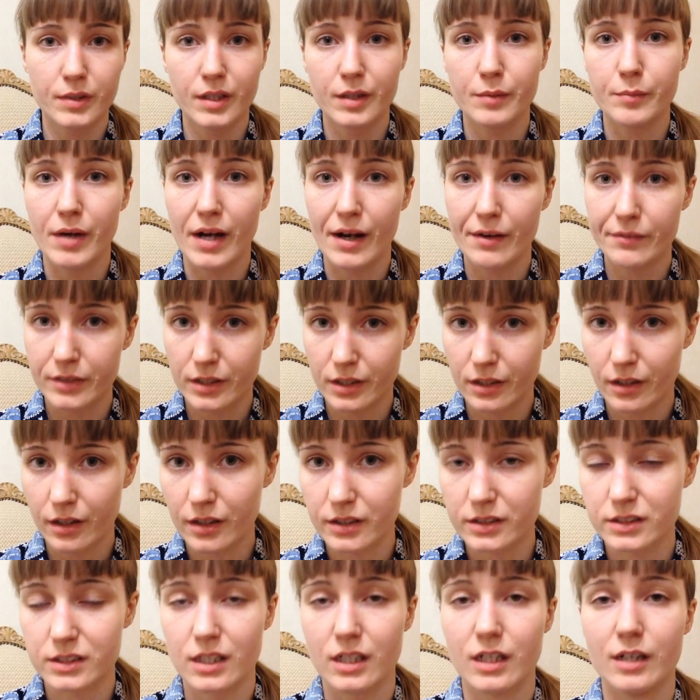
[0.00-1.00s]
am having a
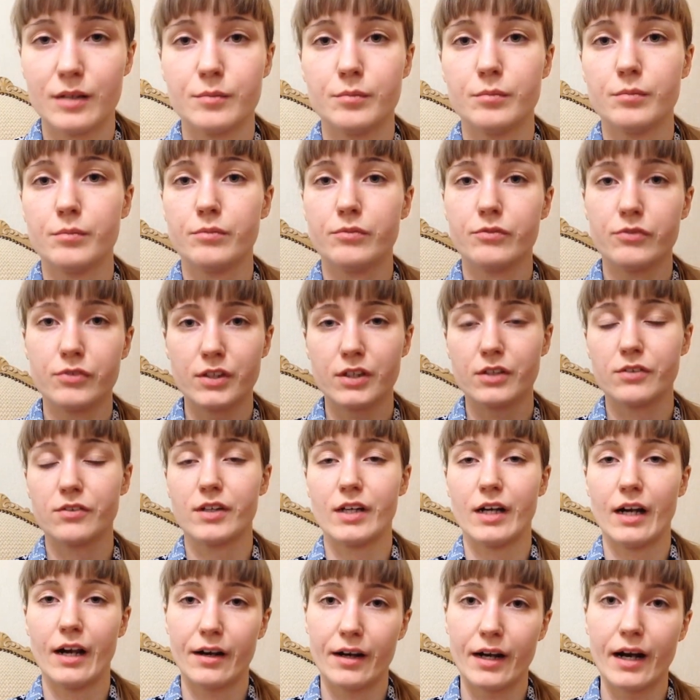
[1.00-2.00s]
hard time
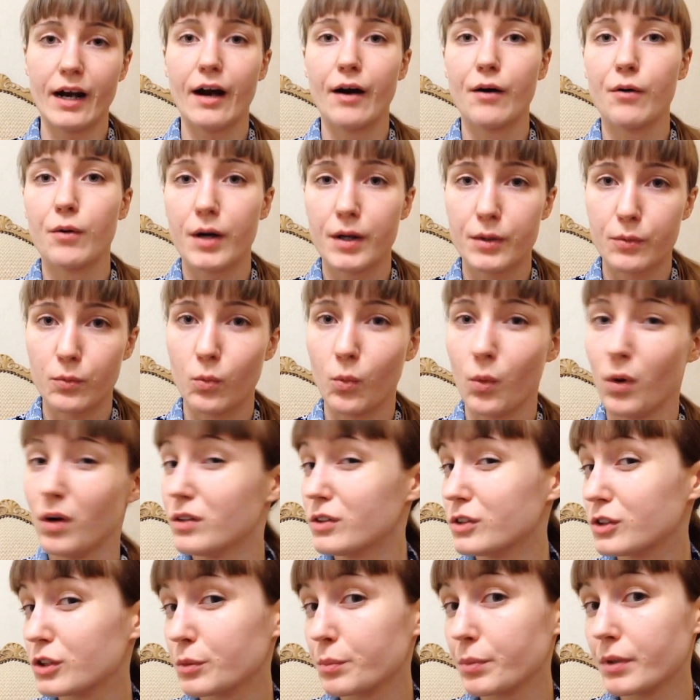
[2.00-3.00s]
figuring out how I
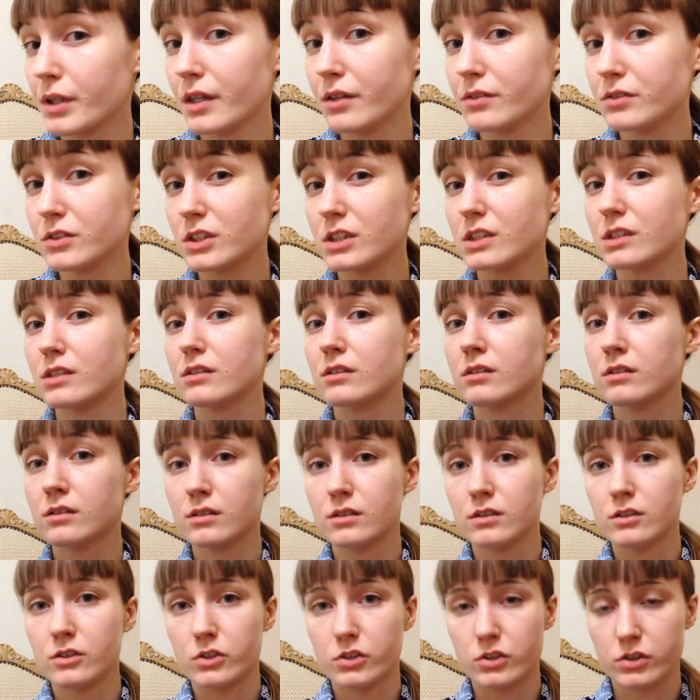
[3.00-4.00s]
want to pronounce it.
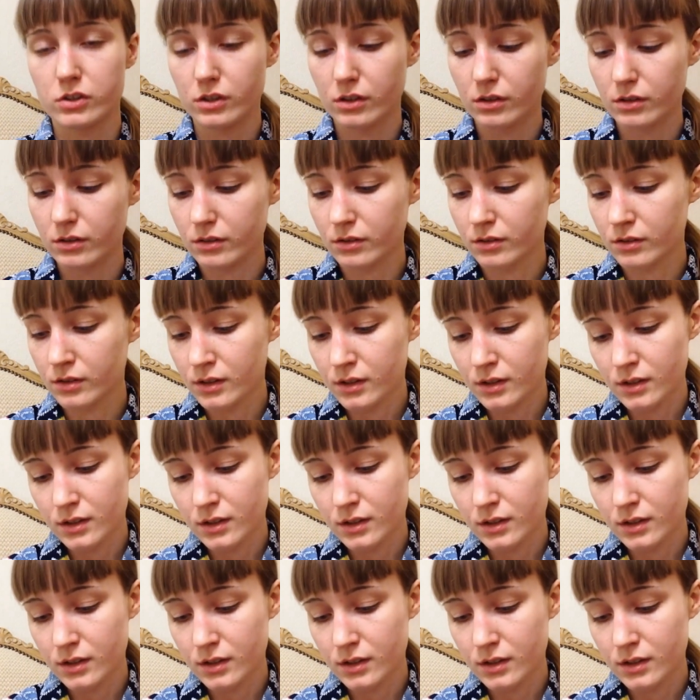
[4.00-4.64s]
So,